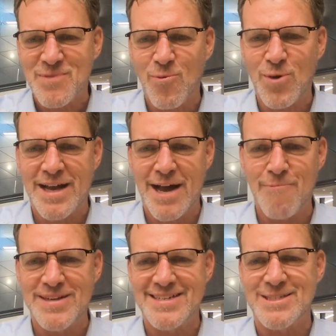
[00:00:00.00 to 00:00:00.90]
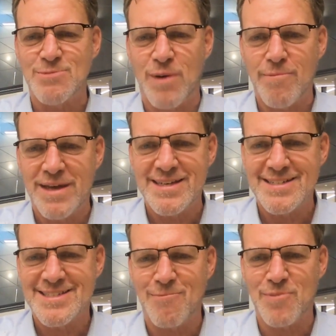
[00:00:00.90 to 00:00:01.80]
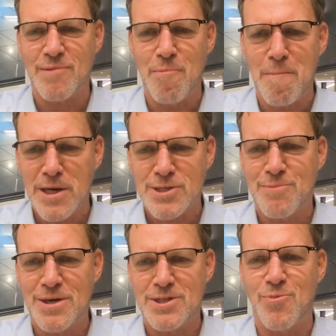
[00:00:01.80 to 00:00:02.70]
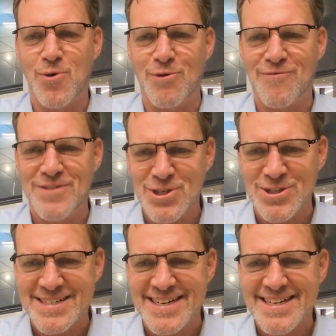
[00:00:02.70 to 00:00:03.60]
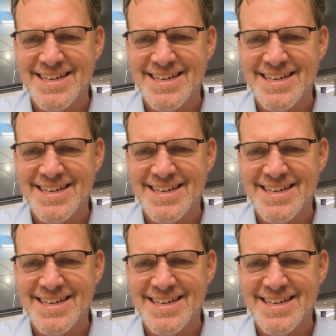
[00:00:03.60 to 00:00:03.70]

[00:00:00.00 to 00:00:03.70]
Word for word: What happened is by making something much, much more efficient,